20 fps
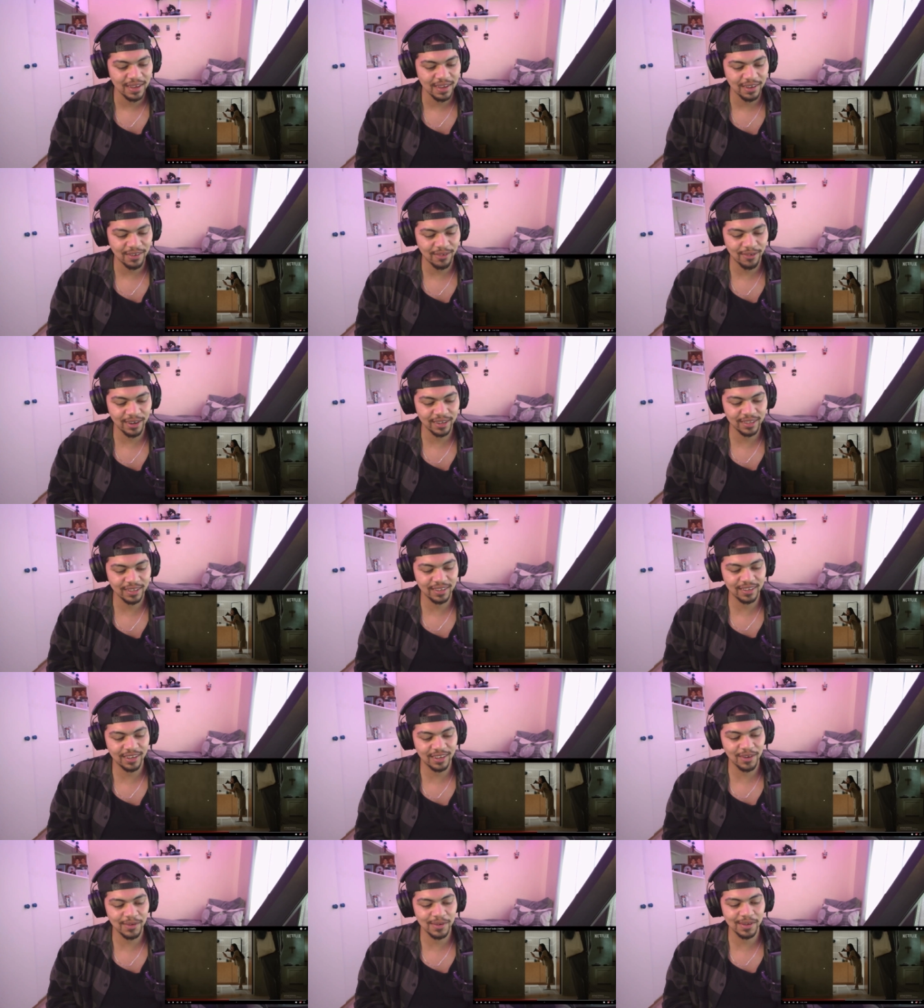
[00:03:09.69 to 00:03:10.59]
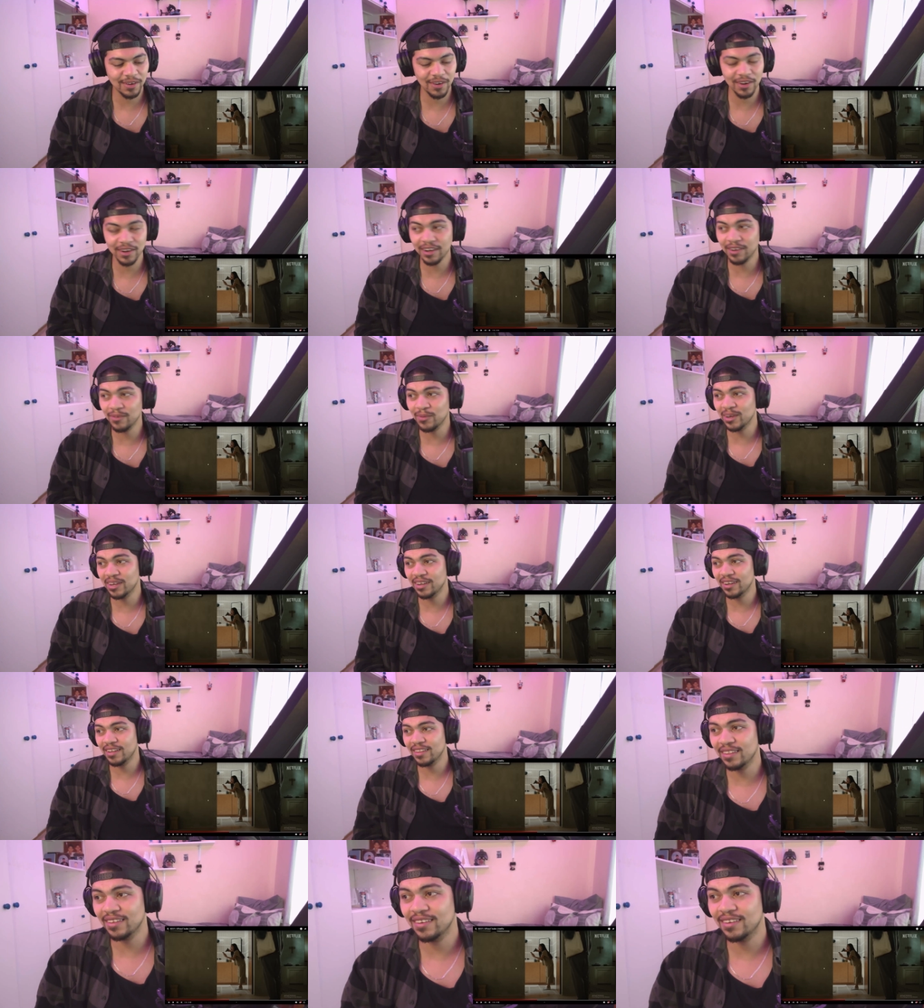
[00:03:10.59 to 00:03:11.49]
what going on at one
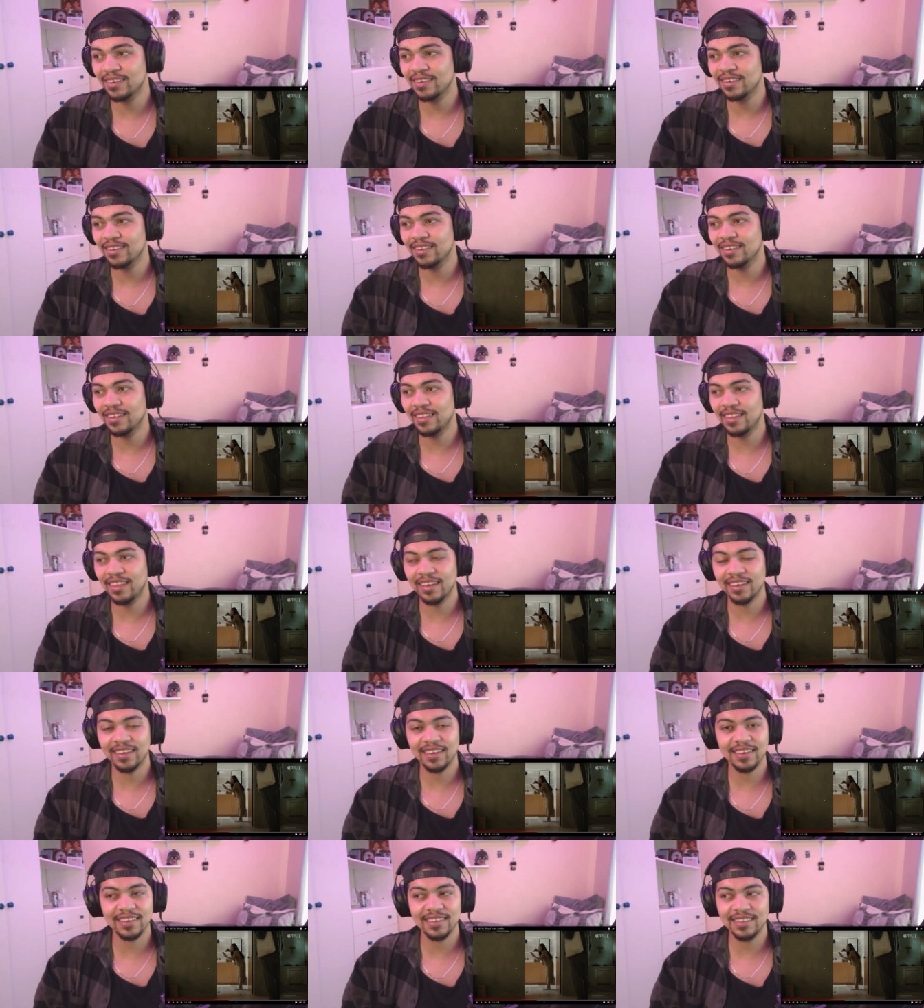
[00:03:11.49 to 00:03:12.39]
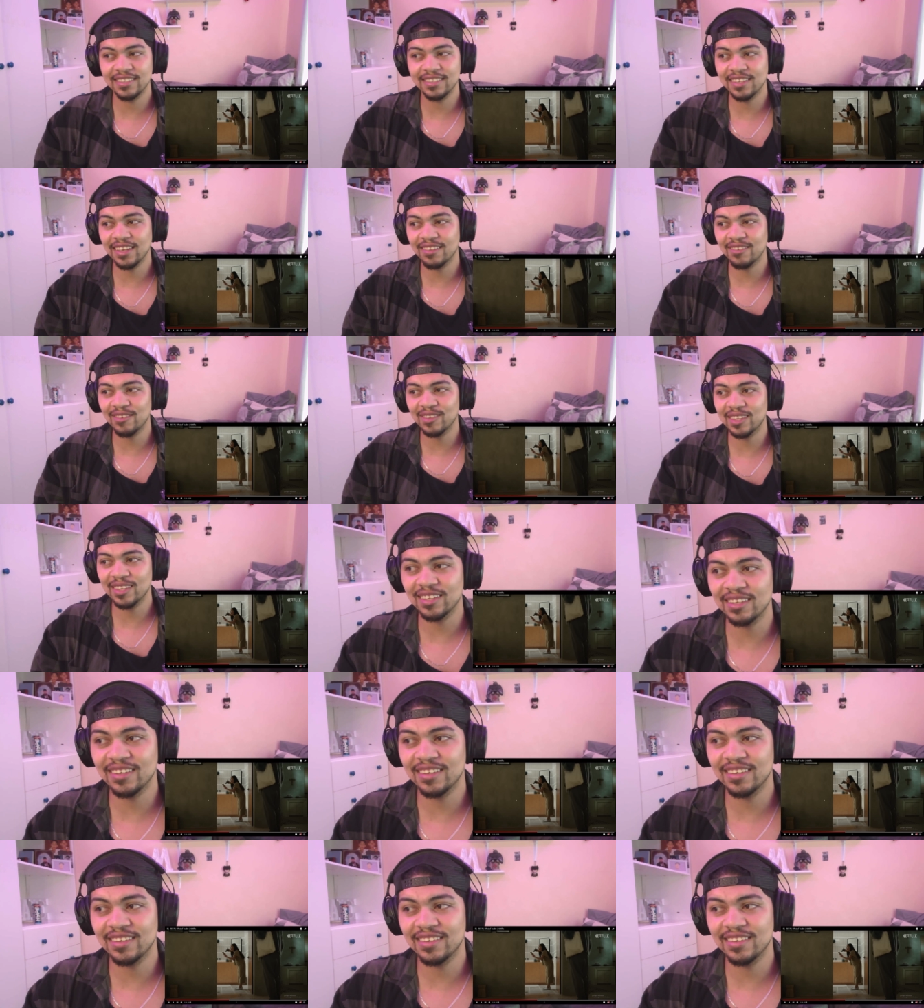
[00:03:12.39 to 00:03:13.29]
another. Like, is that
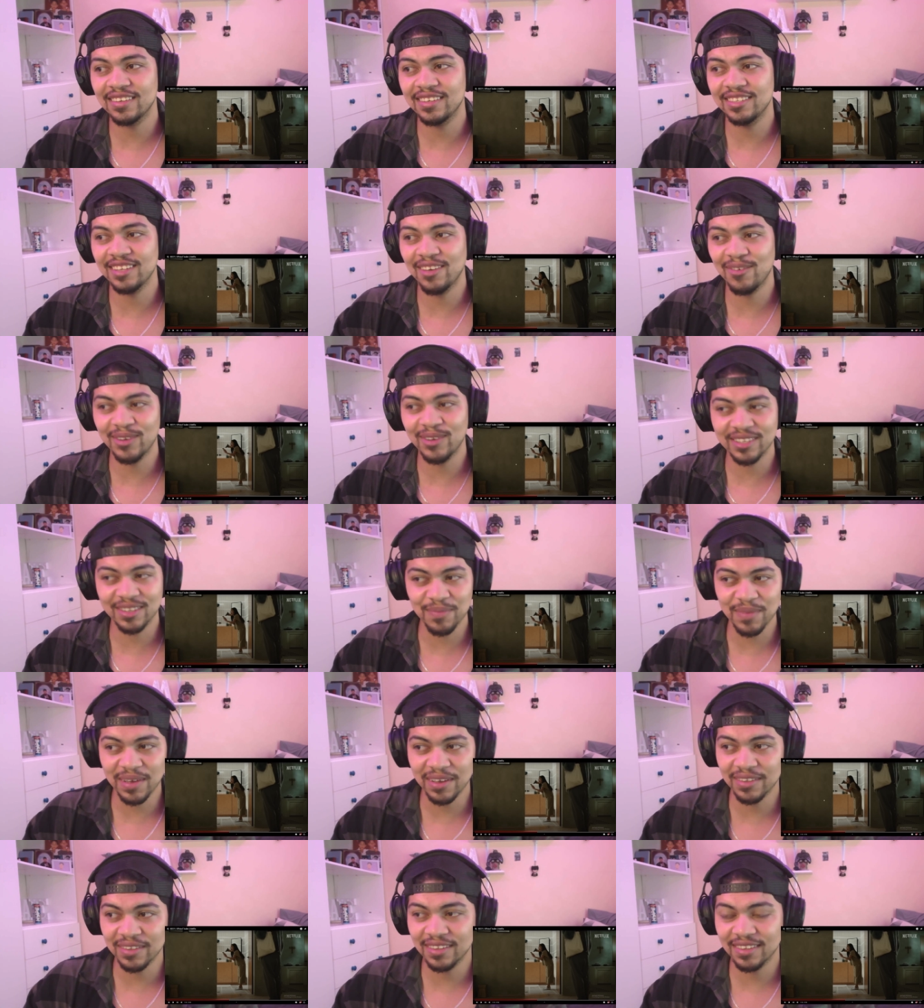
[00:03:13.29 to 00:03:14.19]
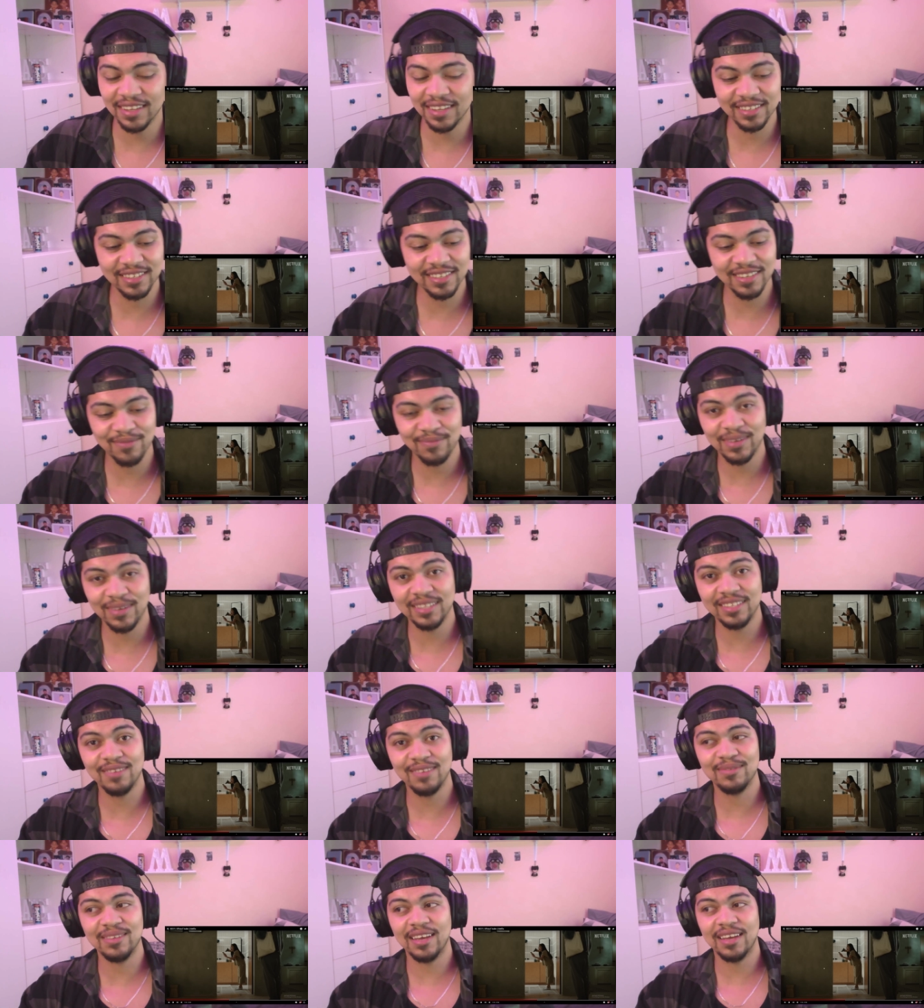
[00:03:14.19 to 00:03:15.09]
what it's about? It seems
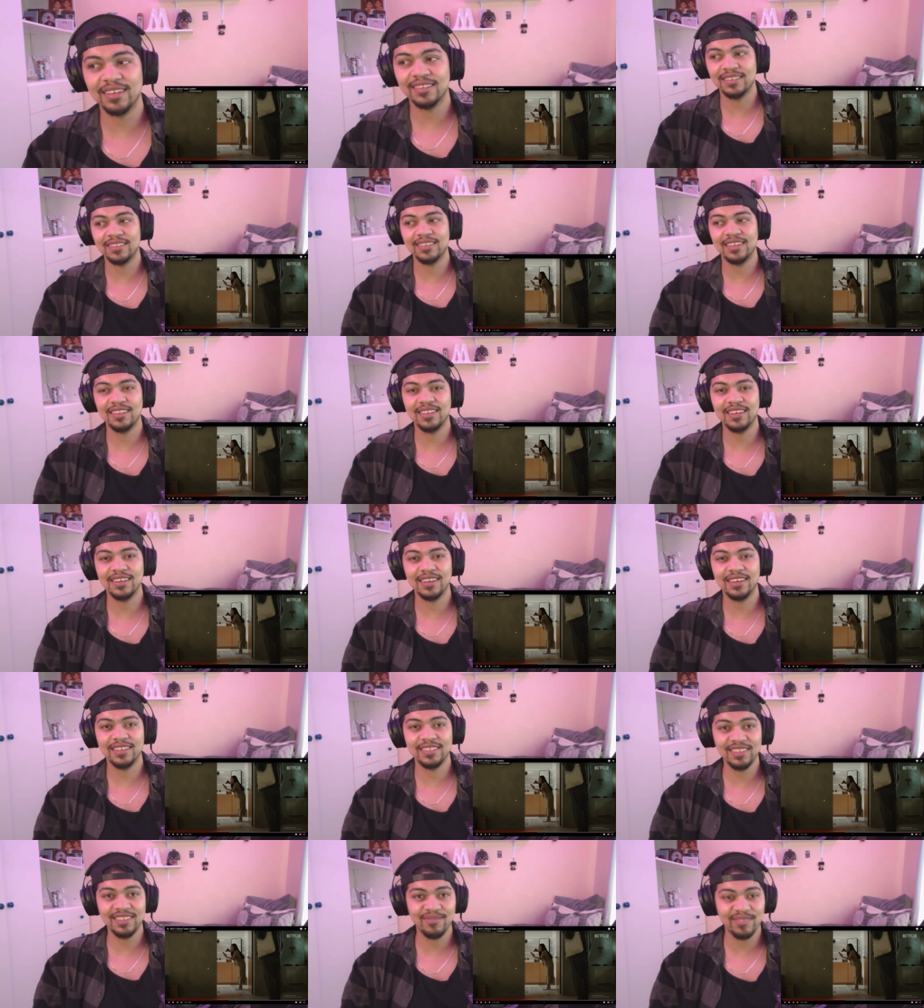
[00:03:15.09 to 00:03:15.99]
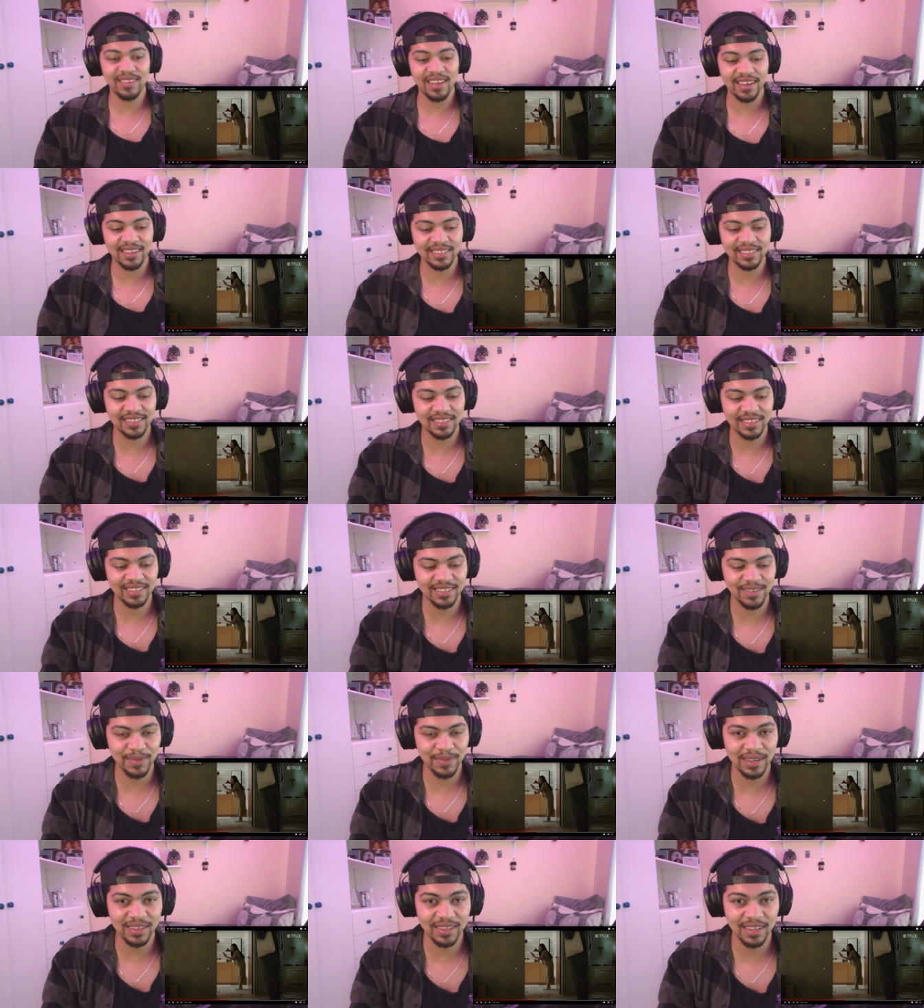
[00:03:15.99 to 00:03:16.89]
like it's
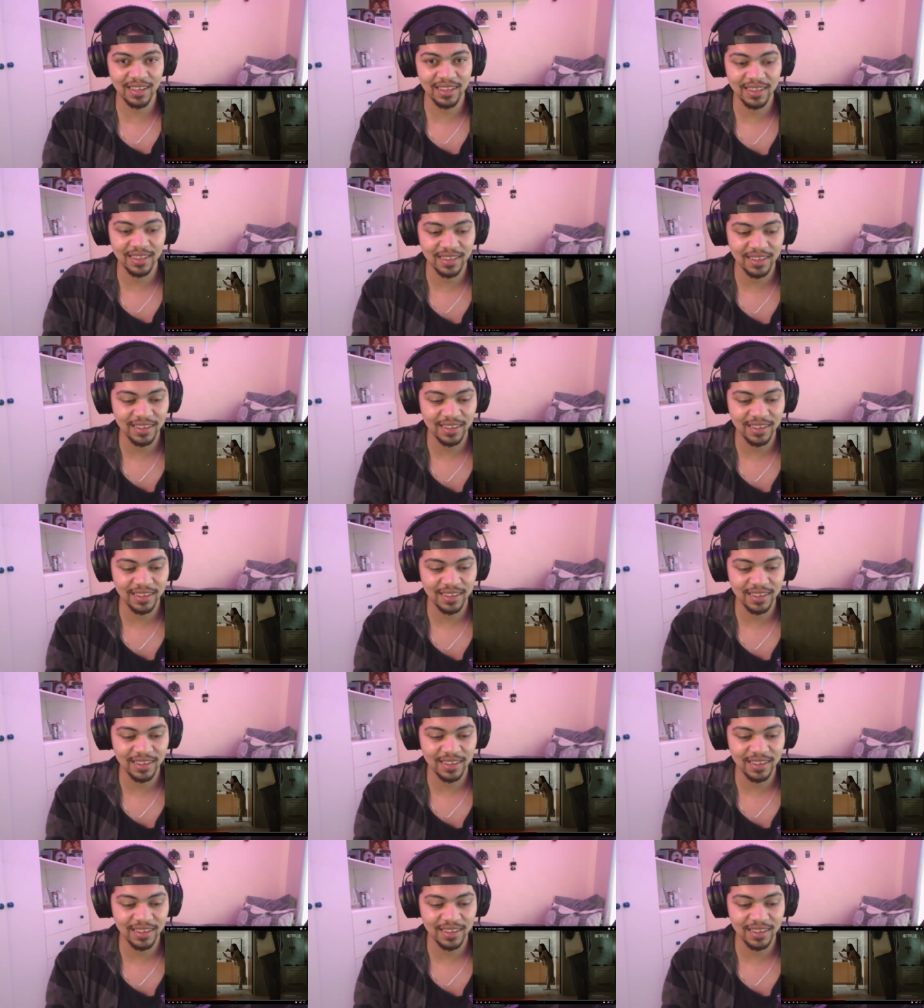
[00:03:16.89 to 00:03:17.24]
about that.